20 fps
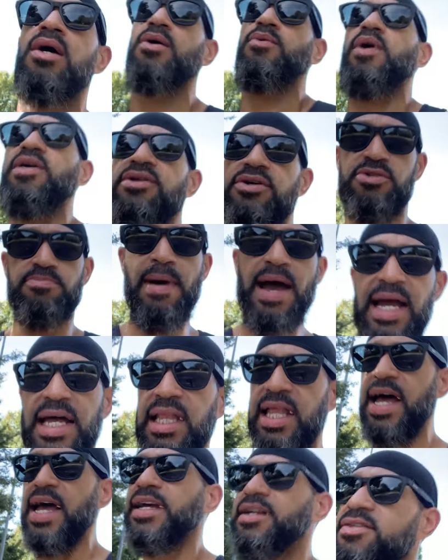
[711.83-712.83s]
whether it's my
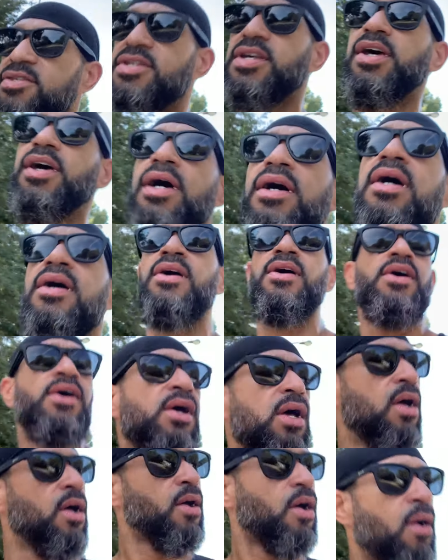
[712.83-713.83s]
clients,
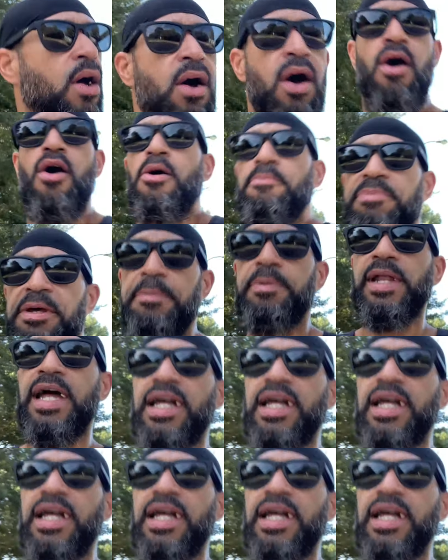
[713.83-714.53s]
people